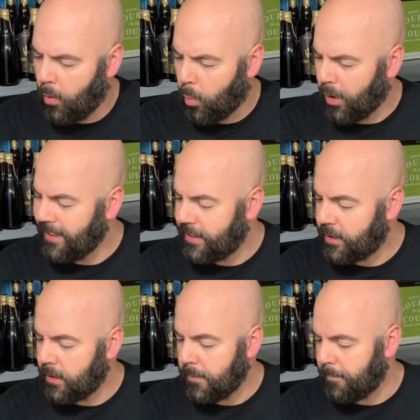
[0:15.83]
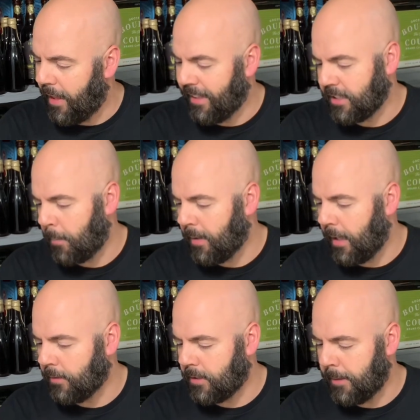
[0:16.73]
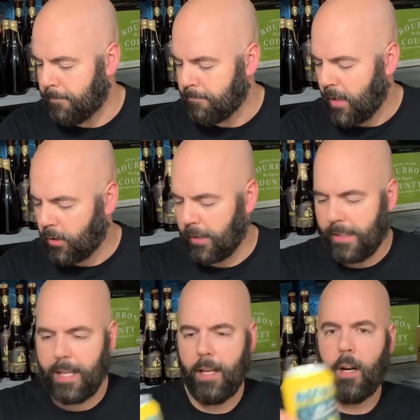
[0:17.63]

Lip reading: Wurlitzer, I think is how you pronounce it. Great can